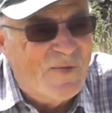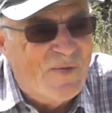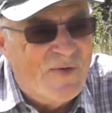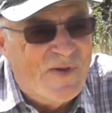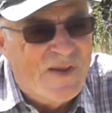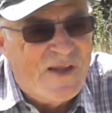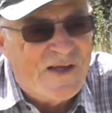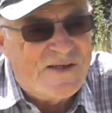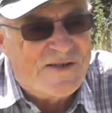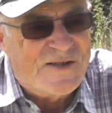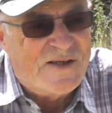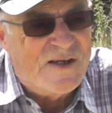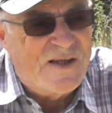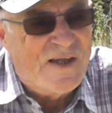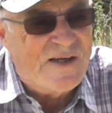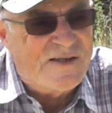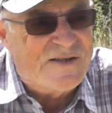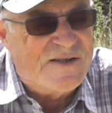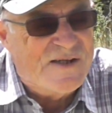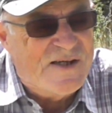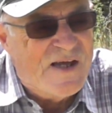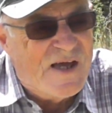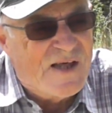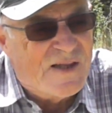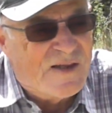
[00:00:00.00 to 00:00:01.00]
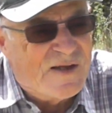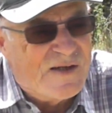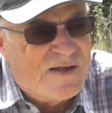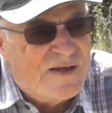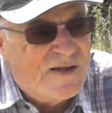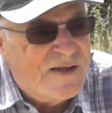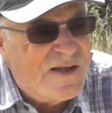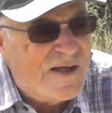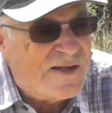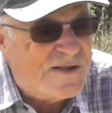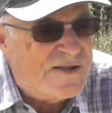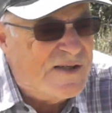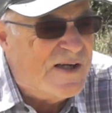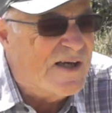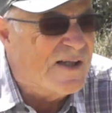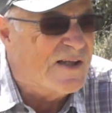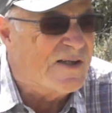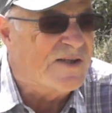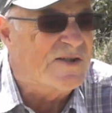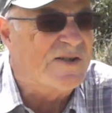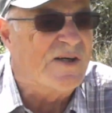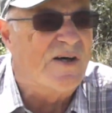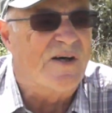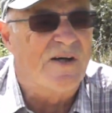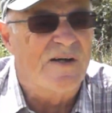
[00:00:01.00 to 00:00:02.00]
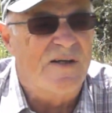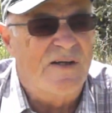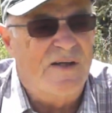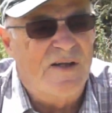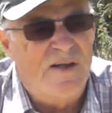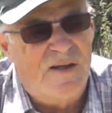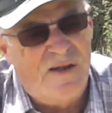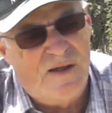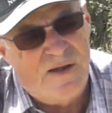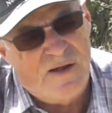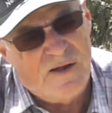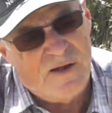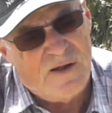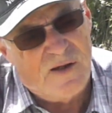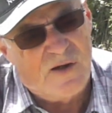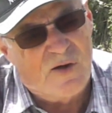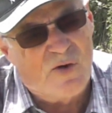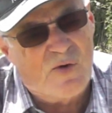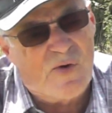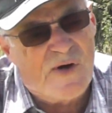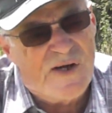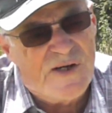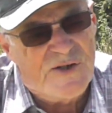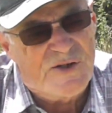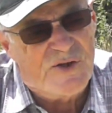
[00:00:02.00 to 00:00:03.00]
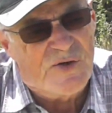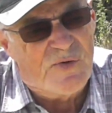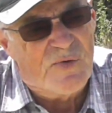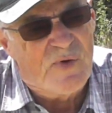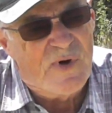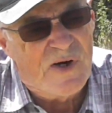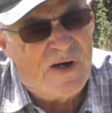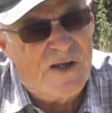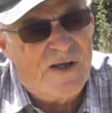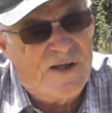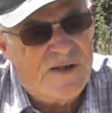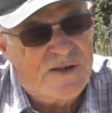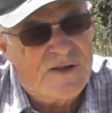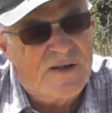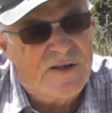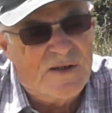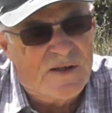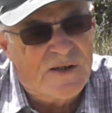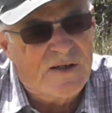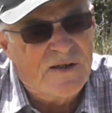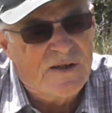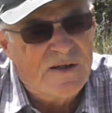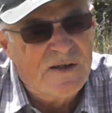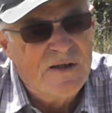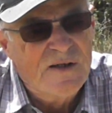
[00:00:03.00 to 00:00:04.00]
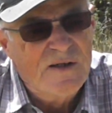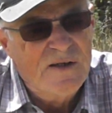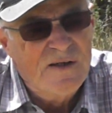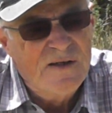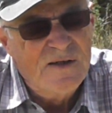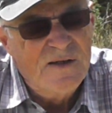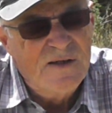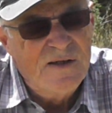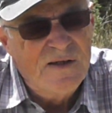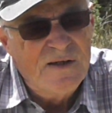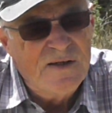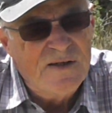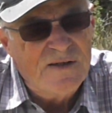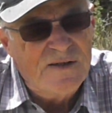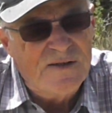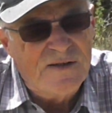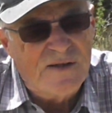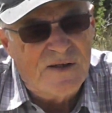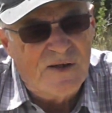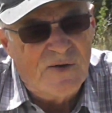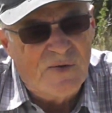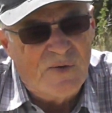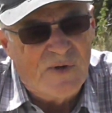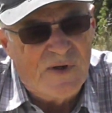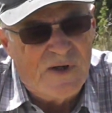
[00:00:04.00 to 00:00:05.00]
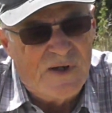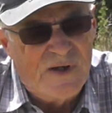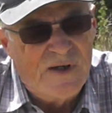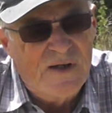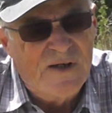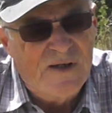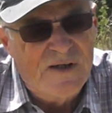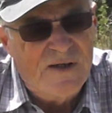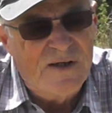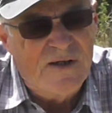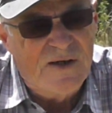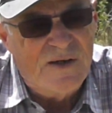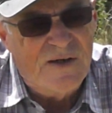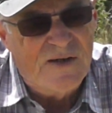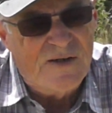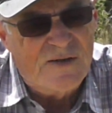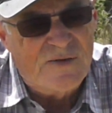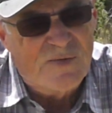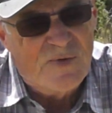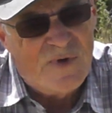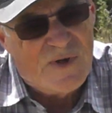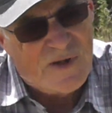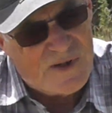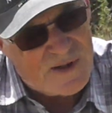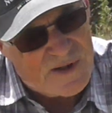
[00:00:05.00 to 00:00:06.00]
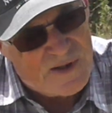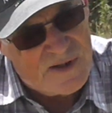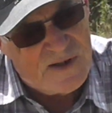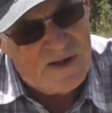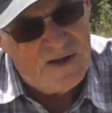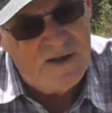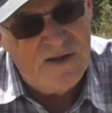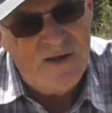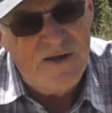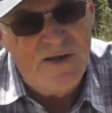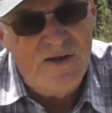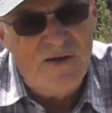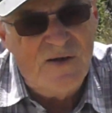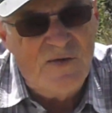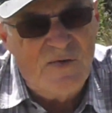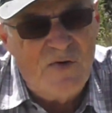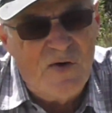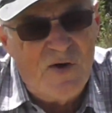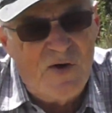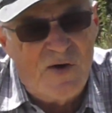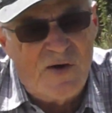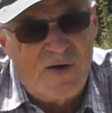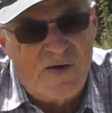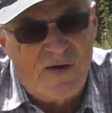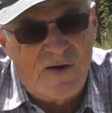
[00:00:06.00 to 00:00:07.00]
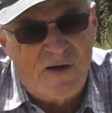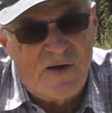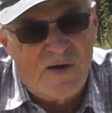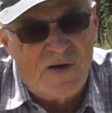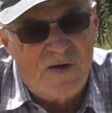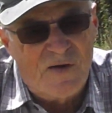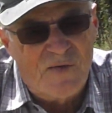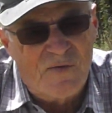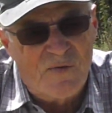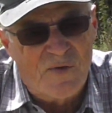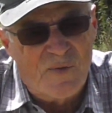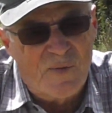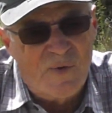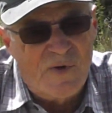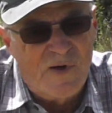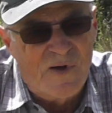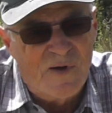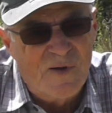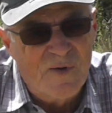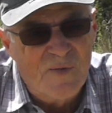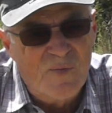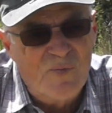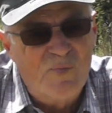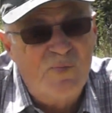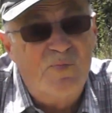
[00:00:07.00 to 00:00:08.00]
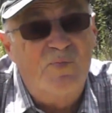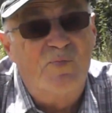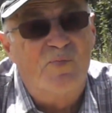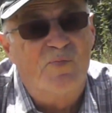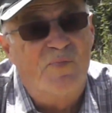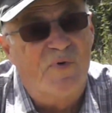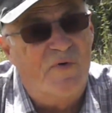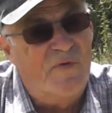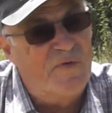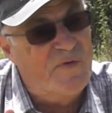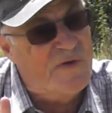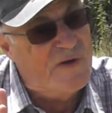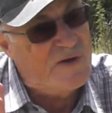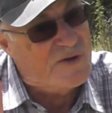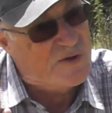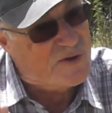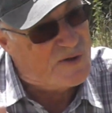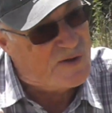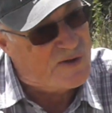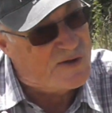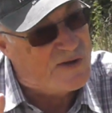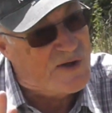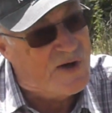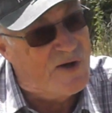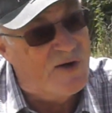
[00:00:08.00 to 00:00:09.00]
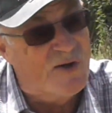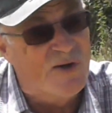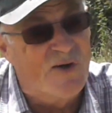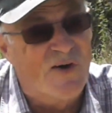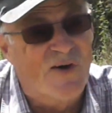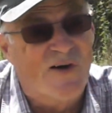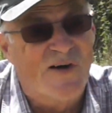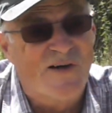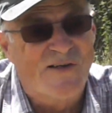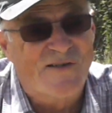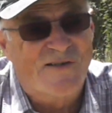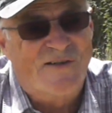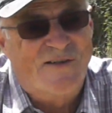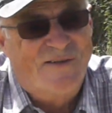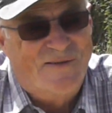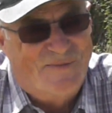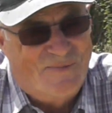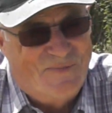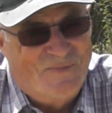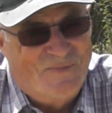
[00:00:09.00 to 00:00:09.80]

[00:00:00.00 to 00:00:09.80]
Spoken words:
I mean, that's the other side of the equation, really, isn't it? Mm-hmm. So there it is. Well, you've heard it from a professional SOTA guys.